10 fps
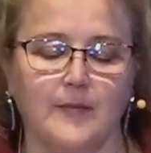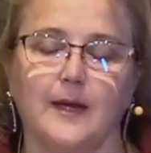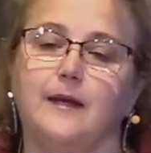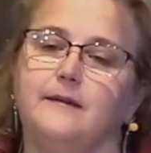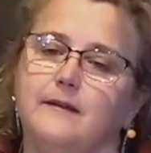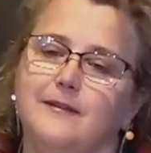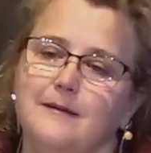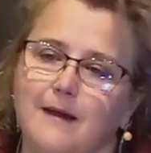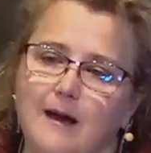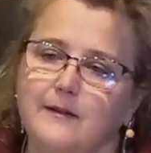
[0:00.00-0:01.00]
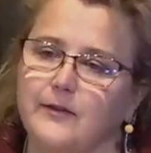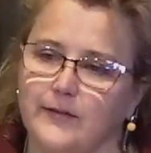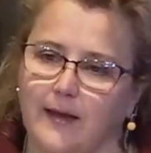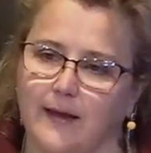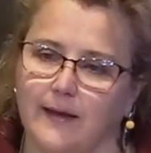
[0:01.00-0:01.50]
It does not
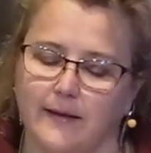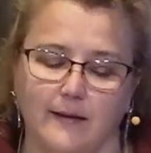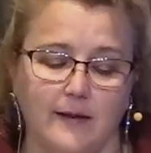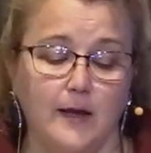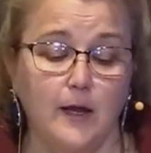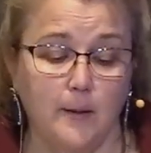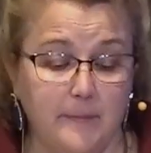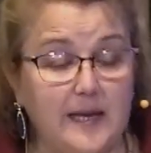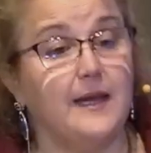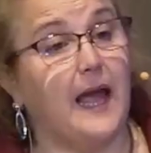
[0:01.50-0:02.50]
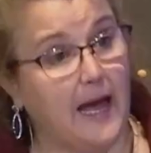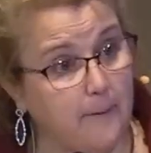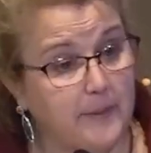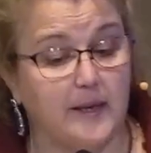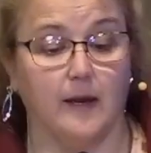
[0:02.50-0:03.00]
say, be
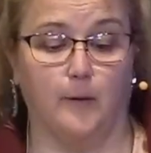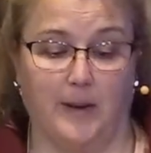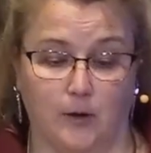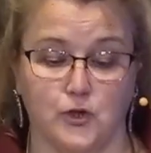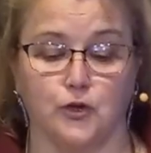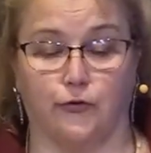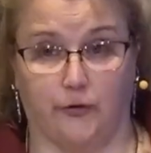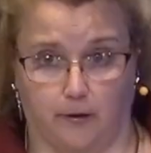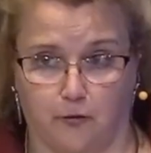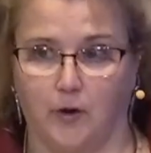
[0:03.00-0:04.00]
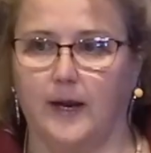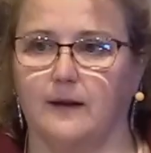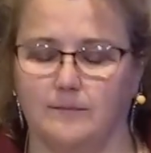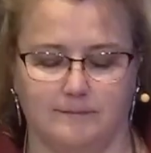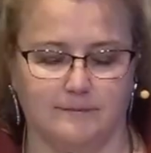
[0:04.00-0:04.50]
happy about your suffering.
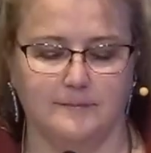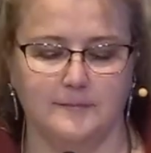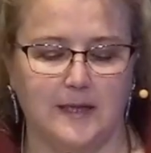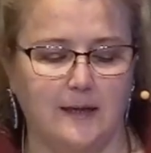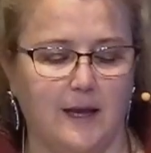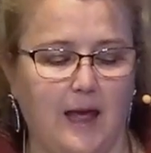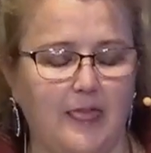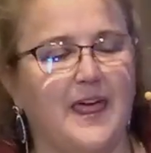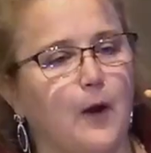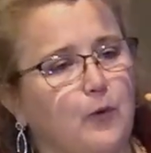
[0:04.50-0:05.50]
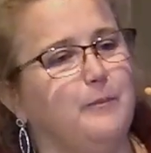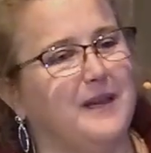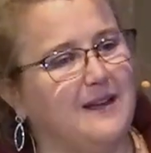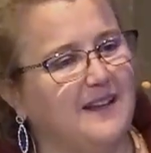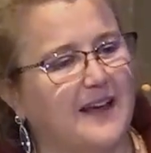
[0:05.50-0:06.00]
That would
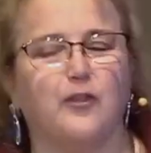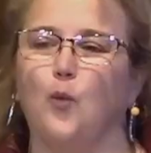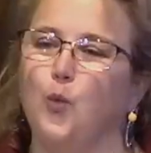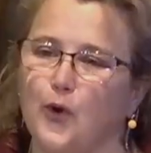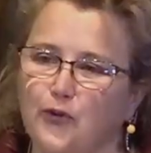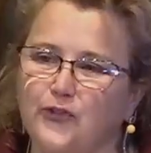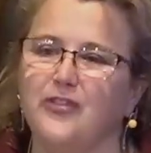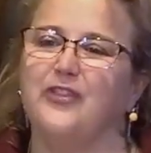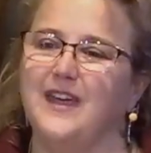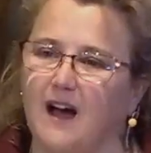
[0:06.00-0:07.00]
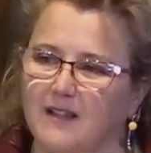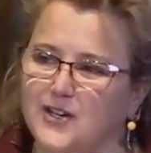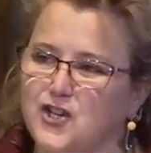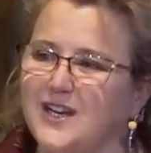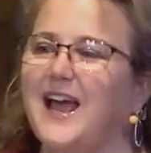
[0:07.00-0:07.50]
be like the worst
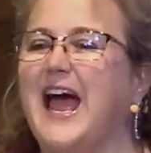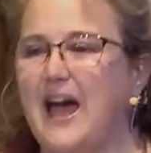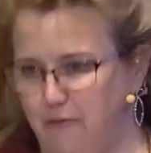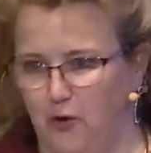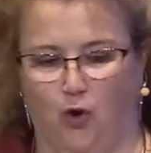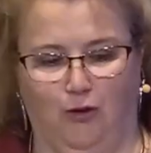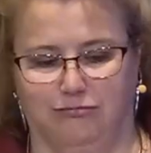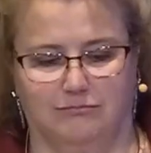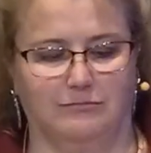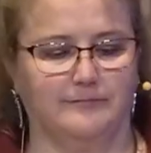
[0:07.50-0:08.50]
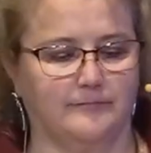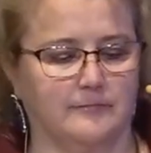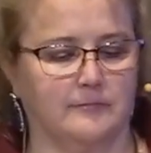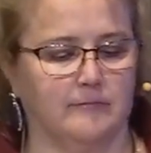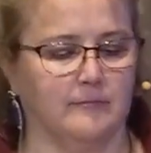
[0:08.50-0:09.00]
theology ever.
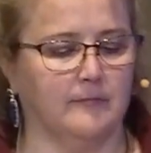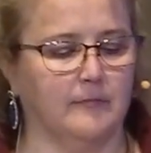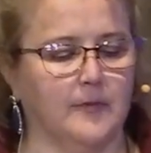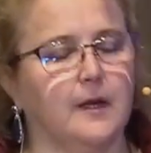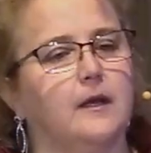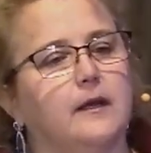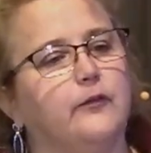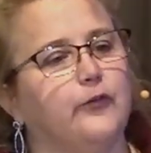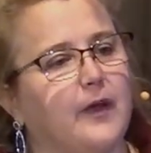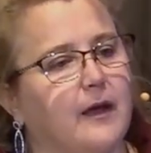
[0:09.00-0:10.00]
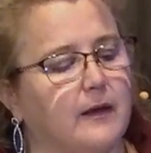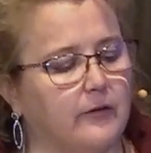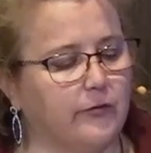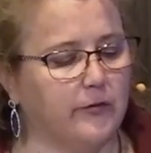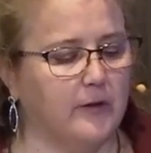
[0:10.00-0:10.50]
It
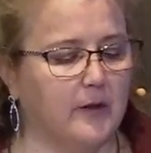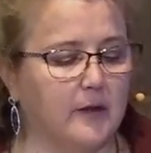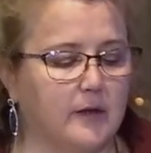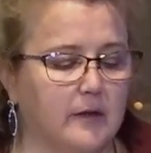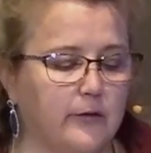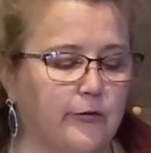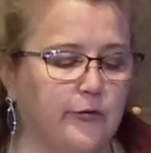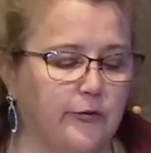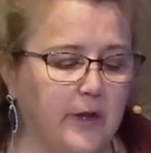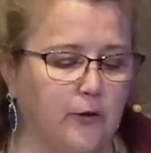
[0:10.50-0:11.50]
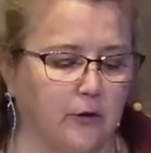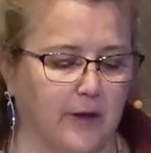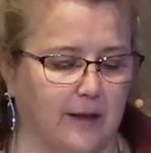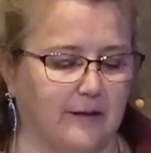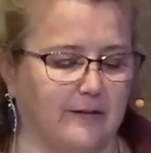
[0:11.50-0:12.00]
says, consider
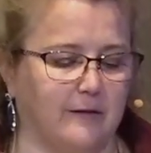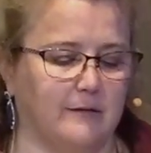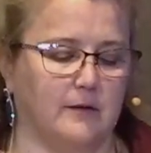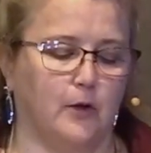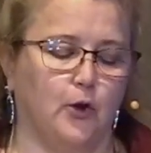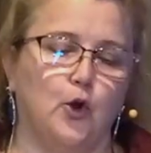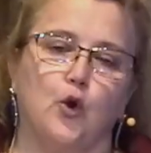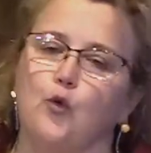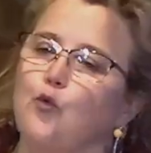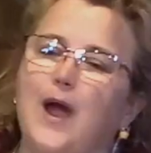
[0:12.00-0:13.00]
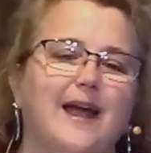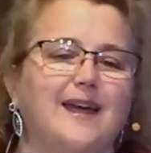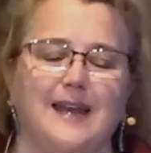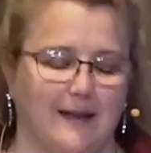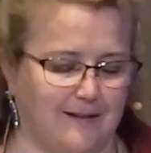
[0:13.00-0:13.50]
it,
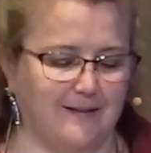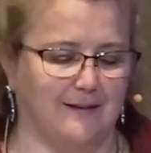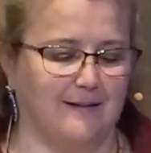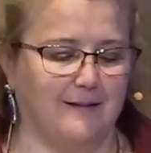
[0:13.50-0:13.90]
reckon it,